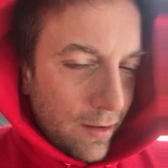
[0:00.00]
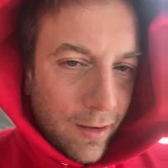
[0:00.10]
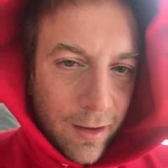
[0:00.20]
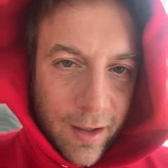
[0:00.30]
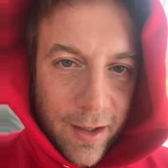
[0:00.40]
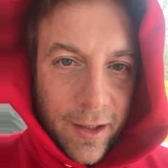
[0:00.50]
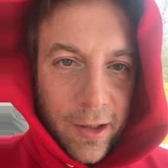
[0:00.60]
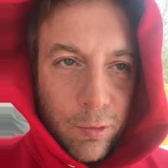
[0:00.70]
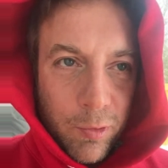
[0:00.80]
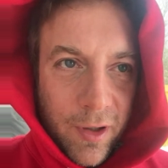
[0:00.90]
It
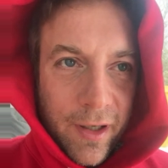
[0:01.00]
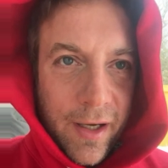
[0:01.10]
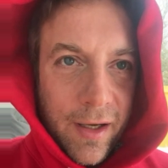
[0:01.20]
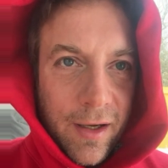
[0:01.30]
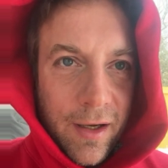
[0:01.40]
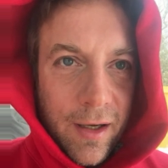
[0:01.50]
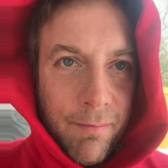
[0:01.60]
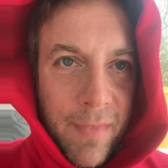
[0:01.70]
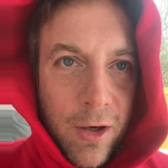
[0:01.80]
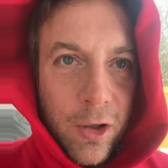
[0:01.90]
is really a
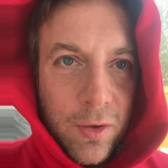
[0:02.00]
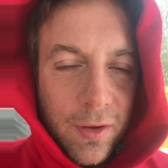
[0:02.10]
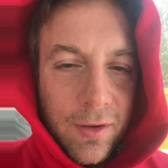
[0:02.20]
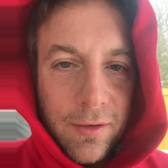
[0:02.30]
miracle.